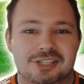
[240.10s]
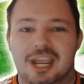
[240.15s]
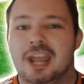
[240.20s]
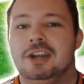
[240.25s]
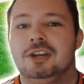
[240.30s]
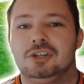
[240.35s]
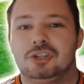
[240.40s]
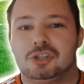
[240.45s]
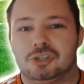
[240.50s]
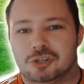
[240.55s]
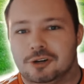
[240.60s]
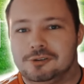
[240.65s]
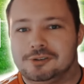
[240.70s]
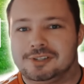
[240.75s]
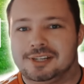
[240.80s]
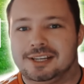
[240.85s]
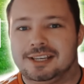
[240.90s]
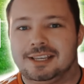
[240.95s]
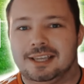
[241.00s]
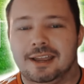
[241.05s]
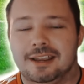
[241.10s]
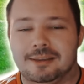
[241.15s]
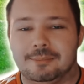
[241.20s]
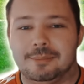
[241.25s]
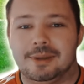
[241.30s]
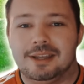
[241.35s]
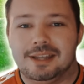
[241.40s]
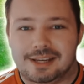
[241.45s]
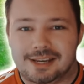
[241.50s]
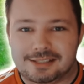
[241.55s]
10 shots a game.
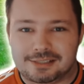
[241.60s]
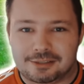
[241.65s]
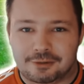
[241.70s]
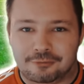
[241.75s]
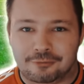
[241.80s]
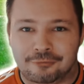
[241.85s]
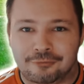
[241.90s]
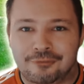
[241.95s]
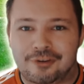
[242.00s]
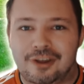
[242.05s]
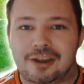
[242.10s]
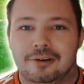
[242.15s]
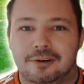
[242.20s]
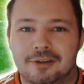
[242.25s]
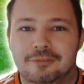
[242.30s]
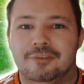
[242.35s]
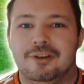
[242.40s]
He's a very,